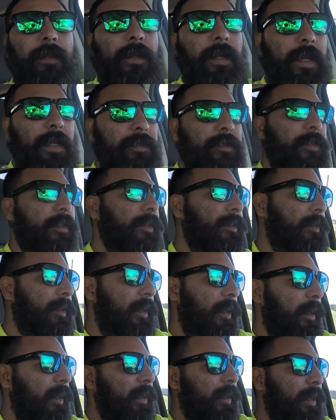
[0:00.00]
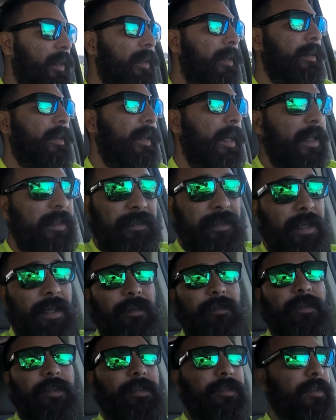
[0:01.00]
has good security, has to
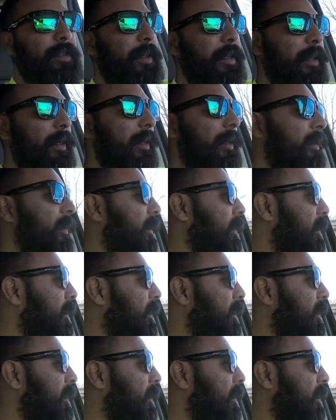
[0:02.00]
have good security,